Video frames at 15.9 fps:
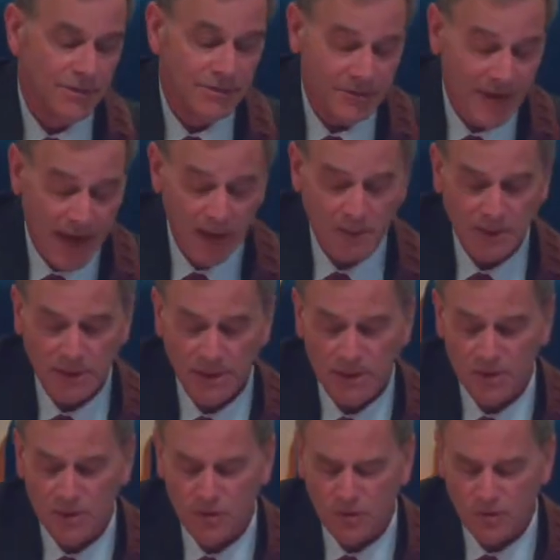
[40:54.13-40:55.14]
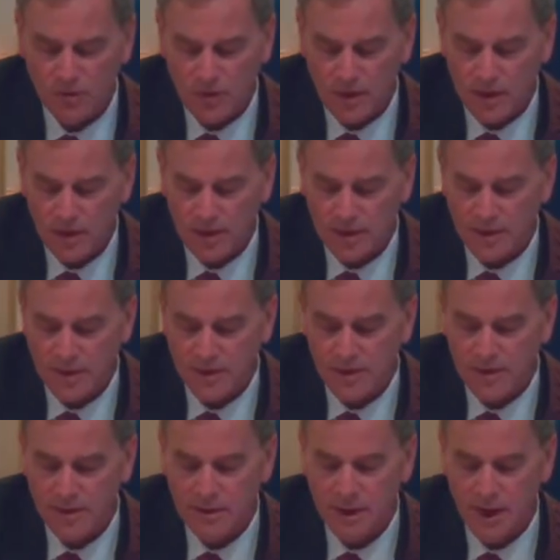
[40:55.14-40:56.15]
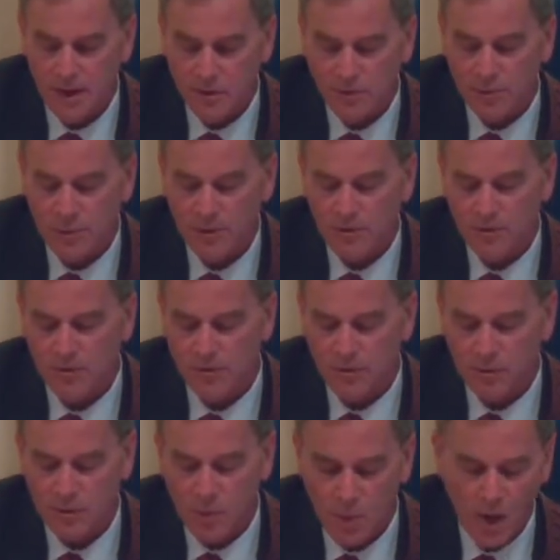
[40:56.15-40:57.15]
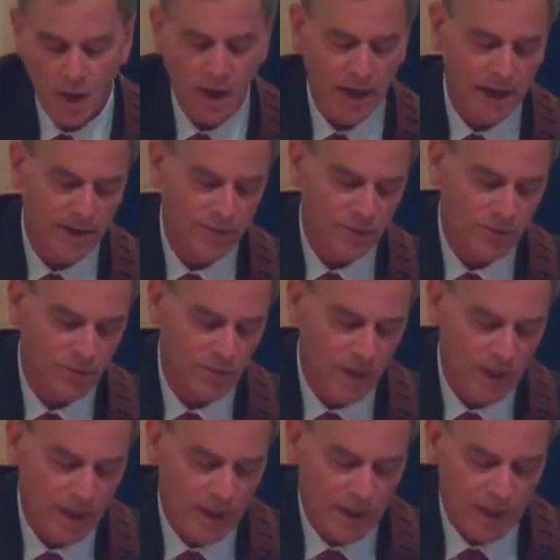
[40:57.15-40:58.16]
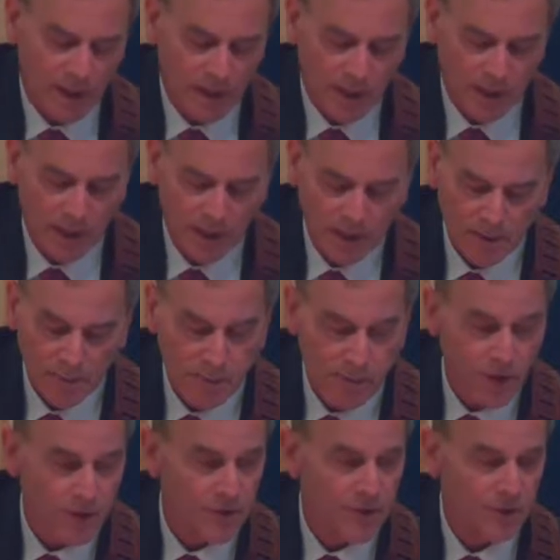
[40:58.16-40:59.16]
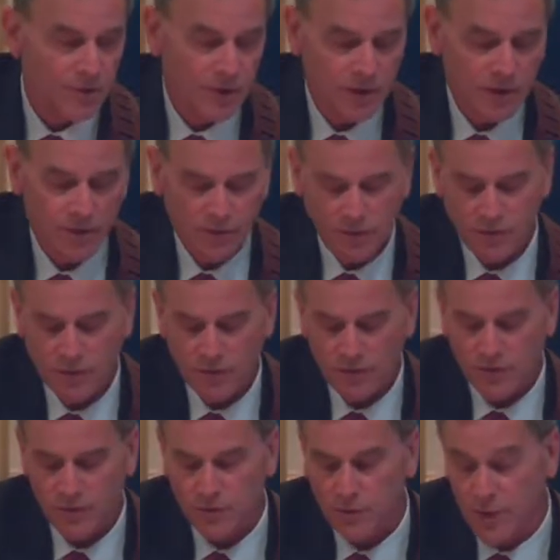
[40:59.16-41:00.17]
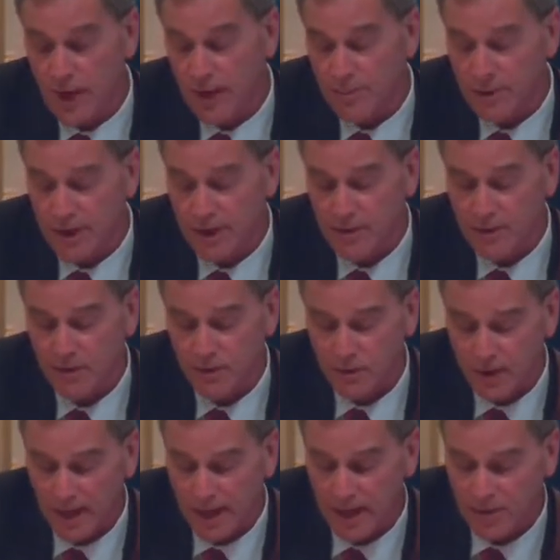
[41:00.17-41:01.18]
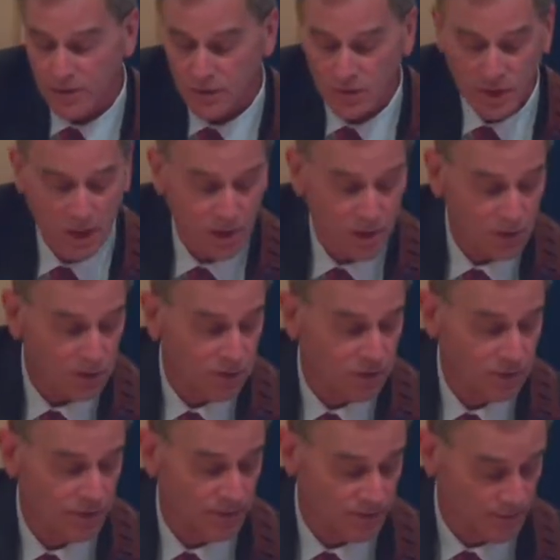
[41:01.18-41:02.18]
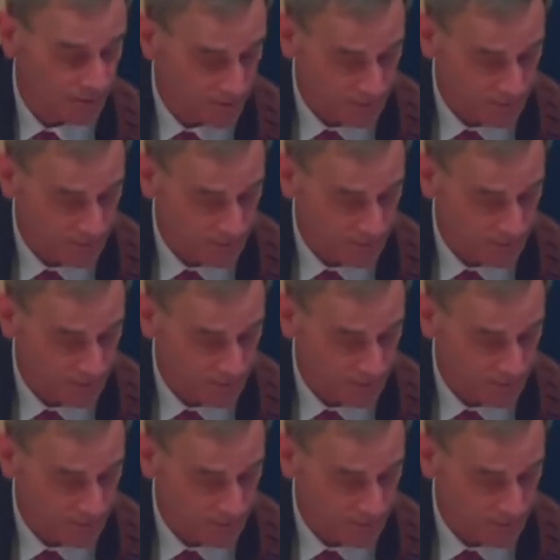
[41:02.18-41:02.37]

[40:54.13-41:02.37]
the families, uh, the husbands and wives, uh, brothers and sisters, grandparents, aunts, and uncles.